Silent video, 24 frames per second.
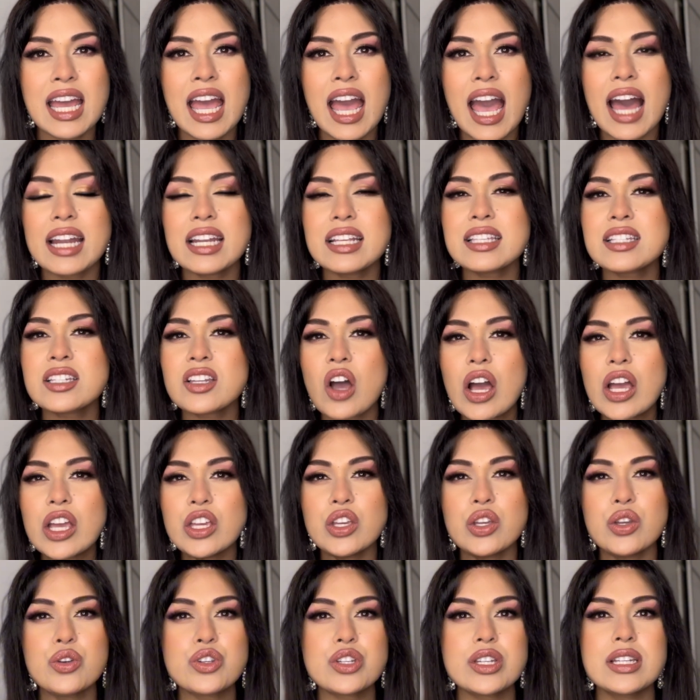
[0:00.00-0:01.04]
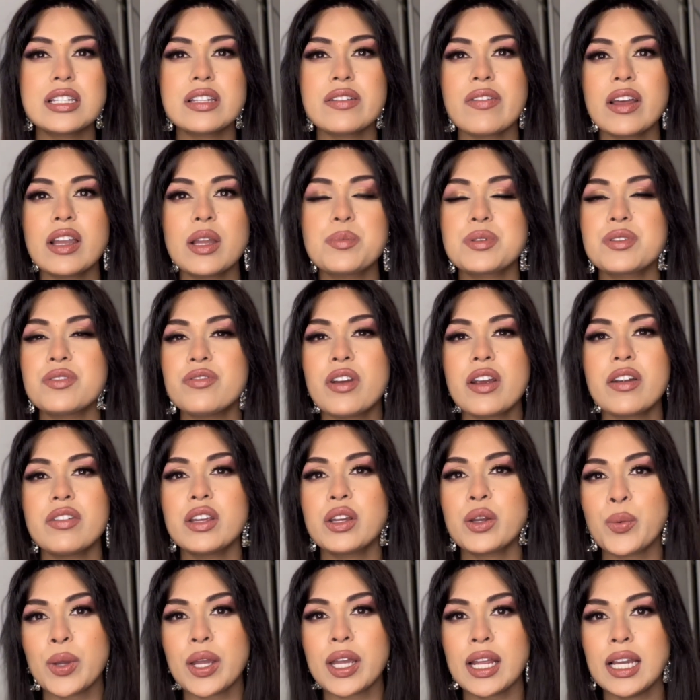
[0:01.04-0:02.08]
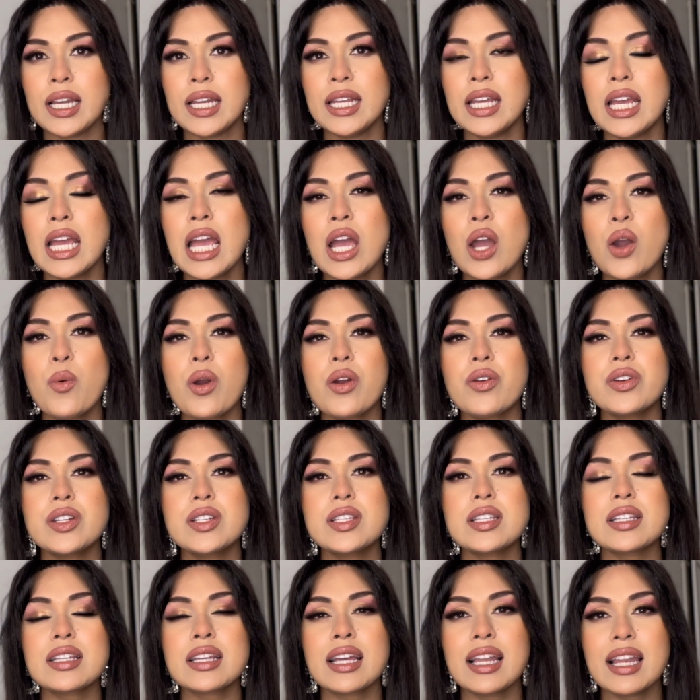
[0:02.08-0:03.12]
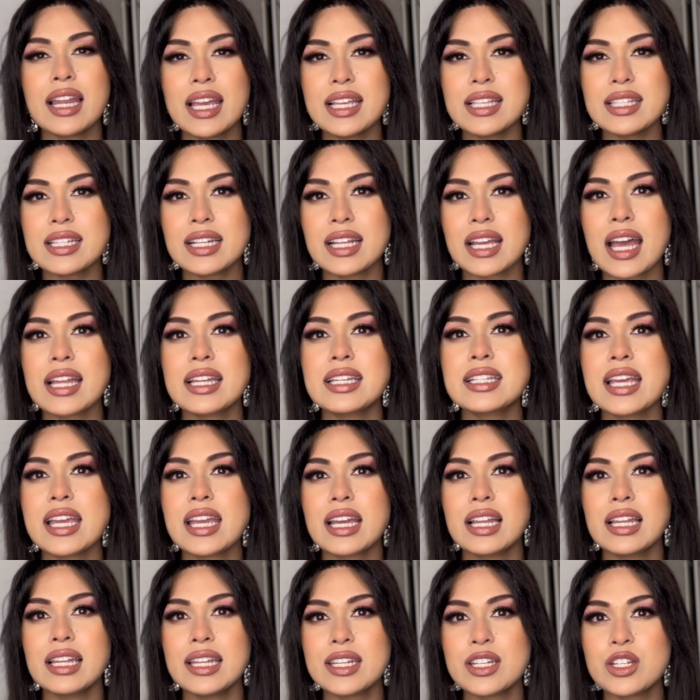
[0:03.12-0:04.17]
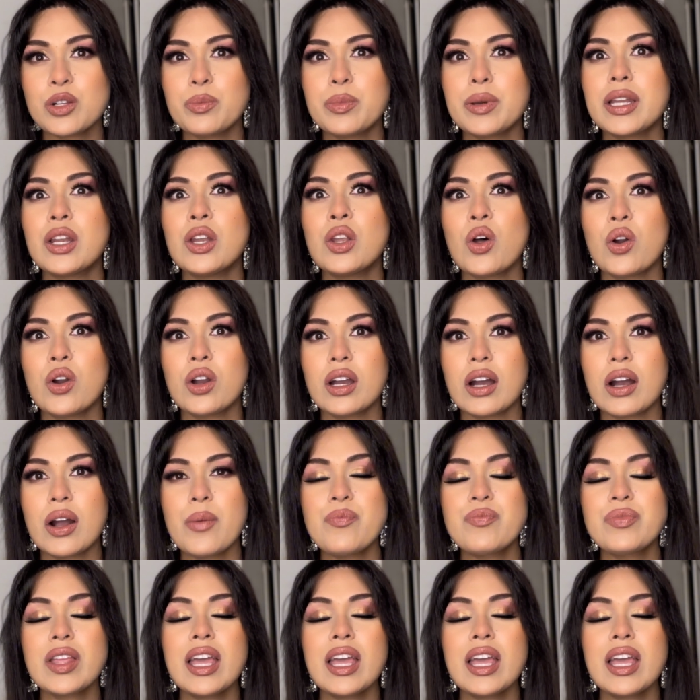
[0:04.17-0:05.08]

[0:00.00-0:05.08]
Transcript: And a stye usually develops very quickly, whereas a Chalazion can take a little bit longer.